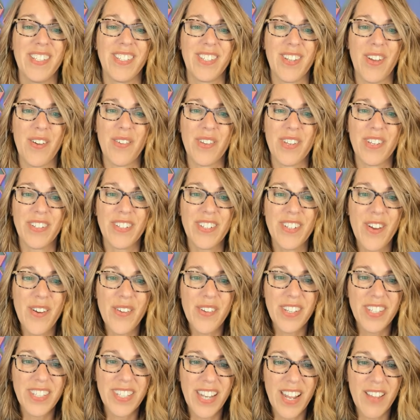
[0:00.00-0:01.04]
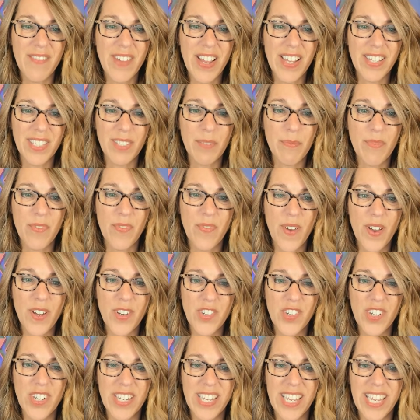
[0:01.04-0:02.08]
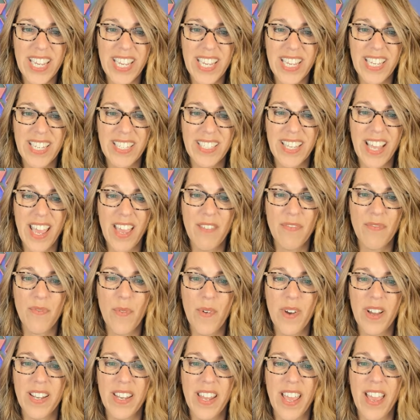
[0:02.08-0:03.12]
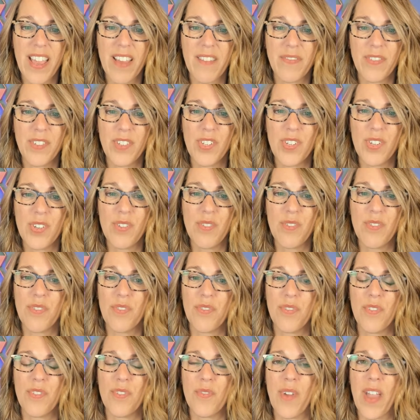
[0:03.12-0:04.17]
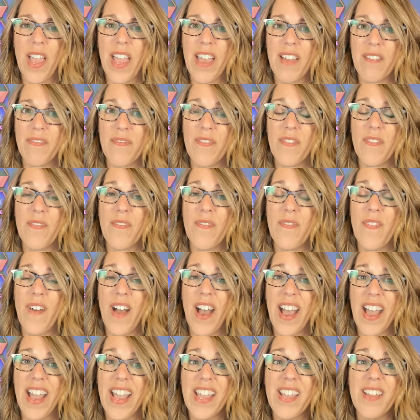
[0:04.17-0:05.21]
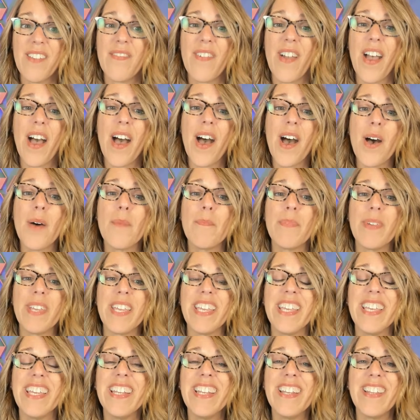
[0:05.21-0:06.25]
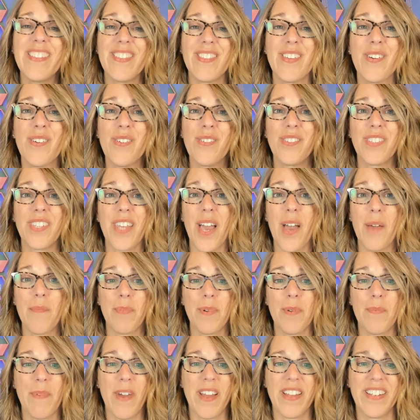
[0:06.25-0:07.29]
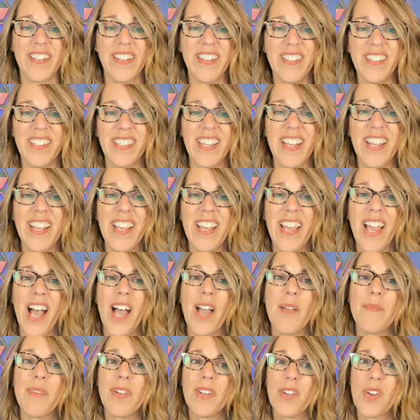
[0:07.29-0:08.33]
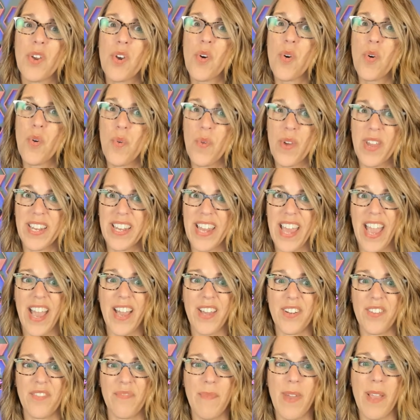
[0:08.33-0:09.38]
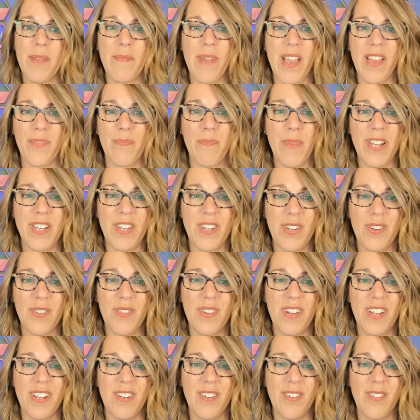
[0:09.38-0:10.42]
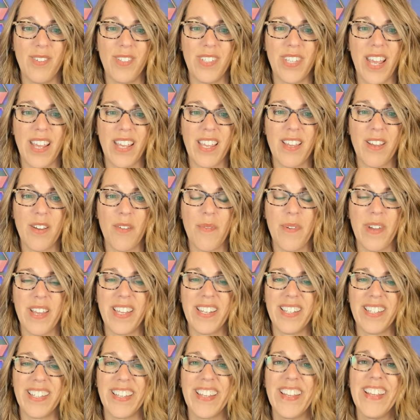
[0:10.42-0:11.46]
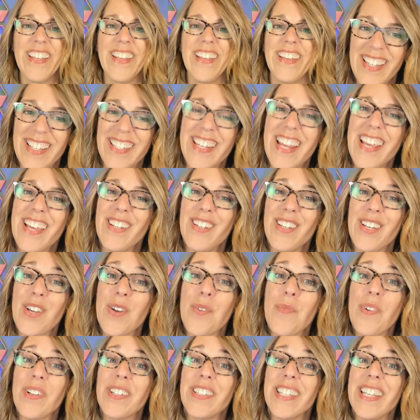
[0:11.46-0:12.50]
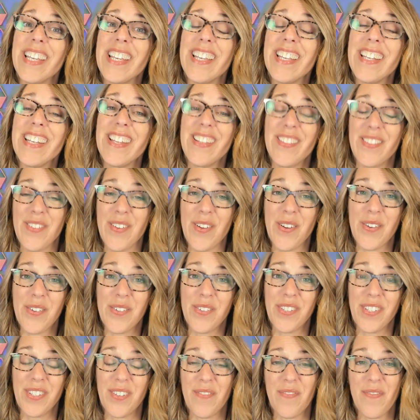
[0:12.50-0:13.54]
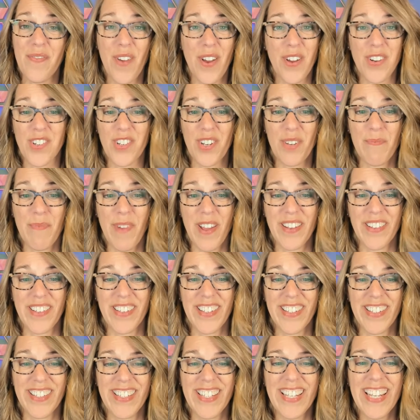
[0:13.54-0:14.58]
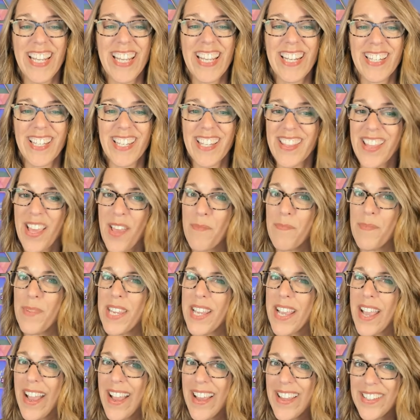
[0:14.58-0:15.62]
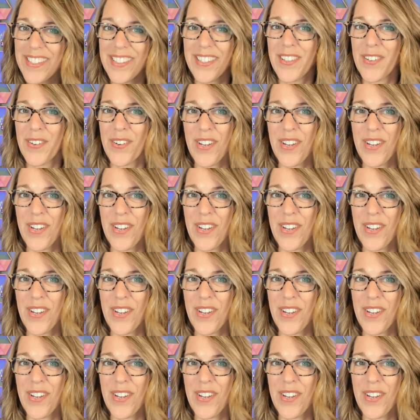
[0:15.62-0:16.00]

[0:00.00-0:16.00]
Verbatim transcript: So you'll notice that I've got some function keys, F1, F2 through F5, up in those upper buttons. I'm gonna quit out of my math menu and do second quit. Let's take a look at what's in those function buttons. To get to them because